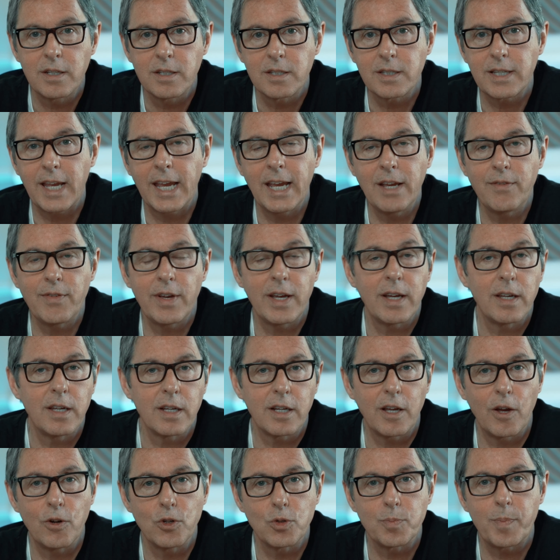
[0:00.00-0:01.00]
Save it, and
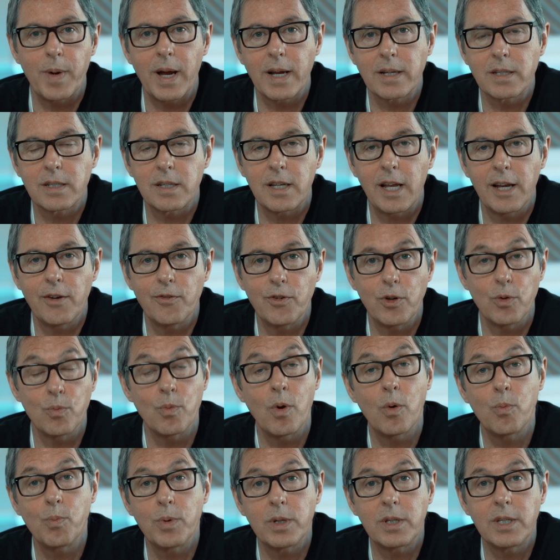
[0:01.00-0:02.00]
it goes back to Lightroom
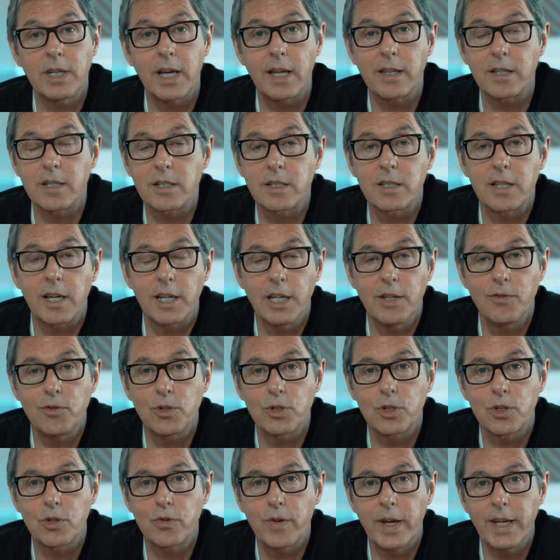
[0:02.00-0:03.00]
with the edits that you've
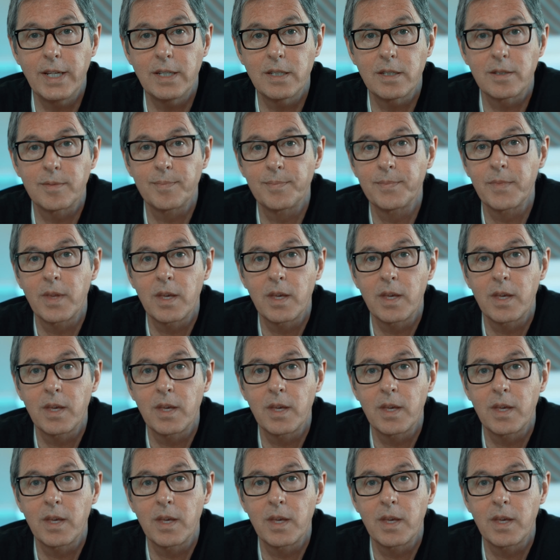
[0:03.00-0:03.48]
just created.